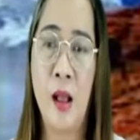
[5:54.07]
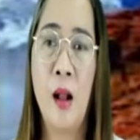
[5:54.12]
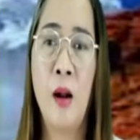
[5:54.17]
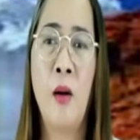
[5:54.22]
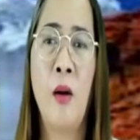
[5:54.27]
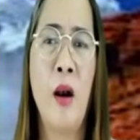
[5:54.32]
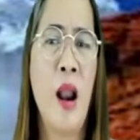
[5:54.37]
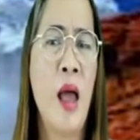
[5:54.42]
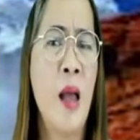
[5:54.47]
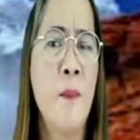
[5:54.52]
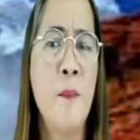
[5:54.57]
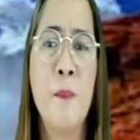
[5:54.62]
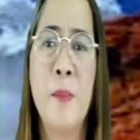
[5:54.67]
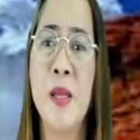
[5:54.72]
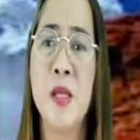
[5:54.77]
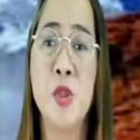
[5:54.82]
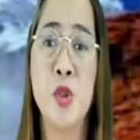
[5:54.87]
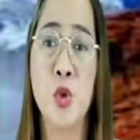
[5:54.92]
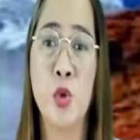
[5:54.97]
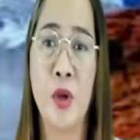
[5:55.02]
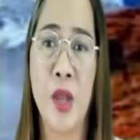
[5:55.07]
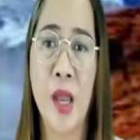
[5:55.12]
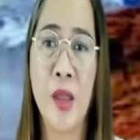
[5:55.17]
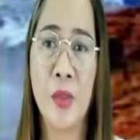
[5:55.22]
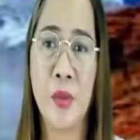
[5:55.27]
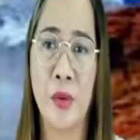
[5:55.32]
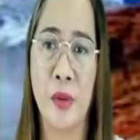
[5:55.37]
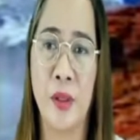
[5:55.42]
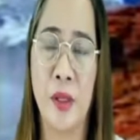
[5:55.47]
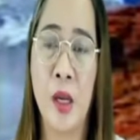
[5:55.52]
clumping
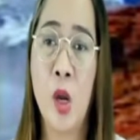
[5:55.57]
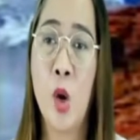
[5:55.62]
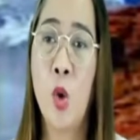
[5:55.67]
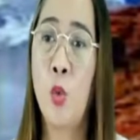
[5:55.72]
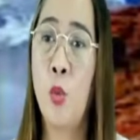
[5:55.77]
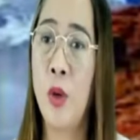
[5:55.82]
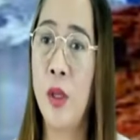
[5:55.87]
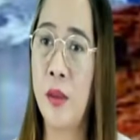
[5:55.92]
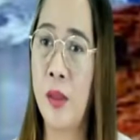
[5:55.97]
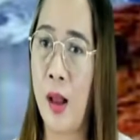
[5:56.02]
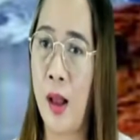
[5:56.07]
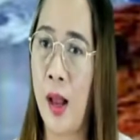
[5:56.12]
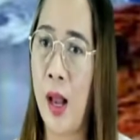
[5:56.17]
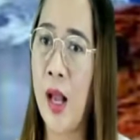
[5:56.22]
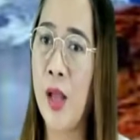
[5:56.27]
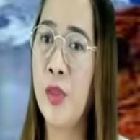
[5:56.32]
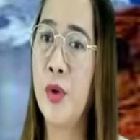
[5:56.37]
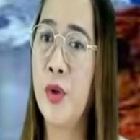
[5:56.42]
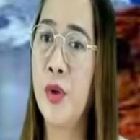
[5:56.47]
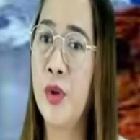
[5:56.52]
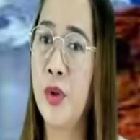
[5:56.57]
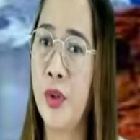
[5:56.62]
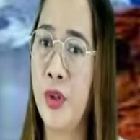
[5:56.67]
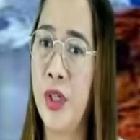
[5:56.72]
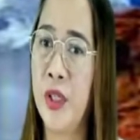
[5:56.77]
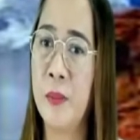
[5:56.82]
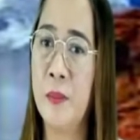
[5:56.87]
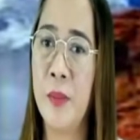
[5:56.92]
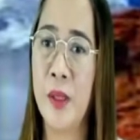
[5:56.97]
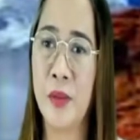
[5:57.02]
together with other
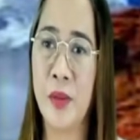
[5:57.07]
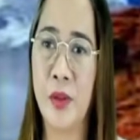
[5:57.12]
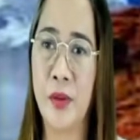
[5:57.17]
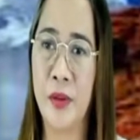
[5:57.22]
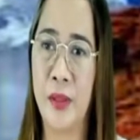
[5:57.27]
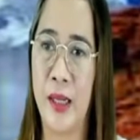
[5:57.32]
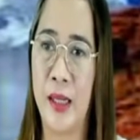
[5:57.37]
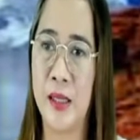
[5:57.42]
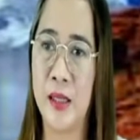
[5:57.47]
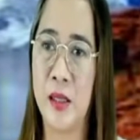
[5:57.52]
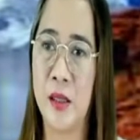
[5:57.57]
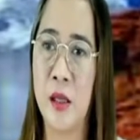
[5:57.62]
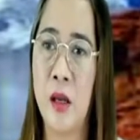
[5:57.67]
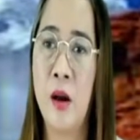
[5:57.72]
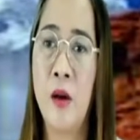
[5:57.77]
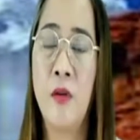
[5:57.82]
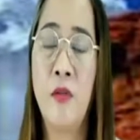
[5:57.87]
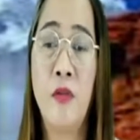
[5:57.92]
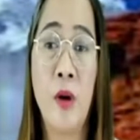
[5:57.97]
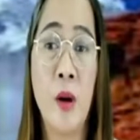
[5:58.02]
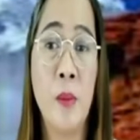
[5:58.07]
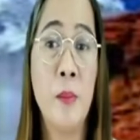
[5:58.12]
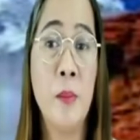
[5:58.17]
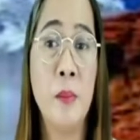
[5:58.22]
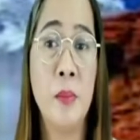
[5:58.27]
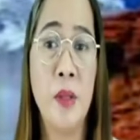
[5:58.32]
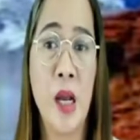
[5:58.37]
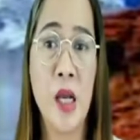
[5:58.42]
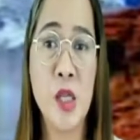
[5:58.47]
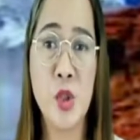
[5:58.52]
earth materials
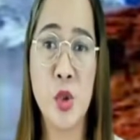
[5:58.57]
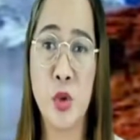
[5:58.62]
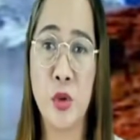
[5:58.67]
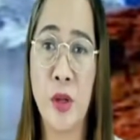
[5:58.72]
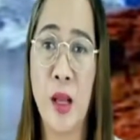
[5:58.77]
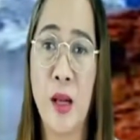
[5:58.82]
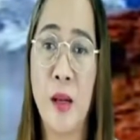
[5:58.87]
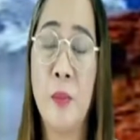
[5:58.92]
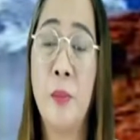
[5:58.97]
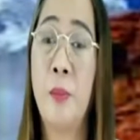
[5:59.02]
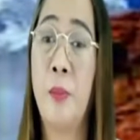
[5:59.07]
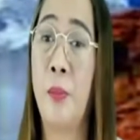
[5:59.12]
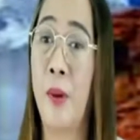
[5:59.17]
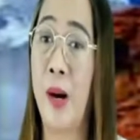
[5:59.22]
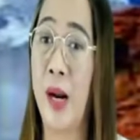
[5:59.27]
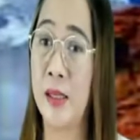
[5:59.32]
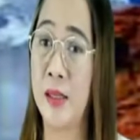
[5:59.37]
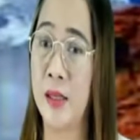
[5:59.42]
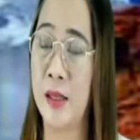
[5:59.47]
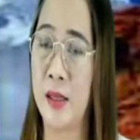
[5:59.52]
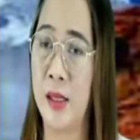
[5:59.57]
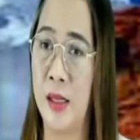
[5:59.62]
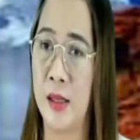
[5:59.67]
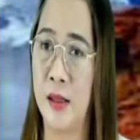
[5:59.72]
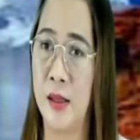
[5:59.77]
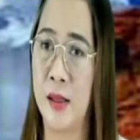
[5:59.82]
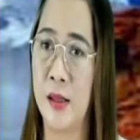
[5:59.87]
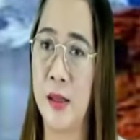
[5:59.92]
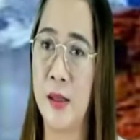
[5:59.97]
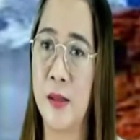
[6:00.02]
from natural
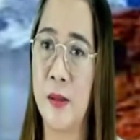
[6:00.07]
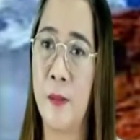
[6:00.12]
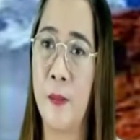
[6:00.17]
processes.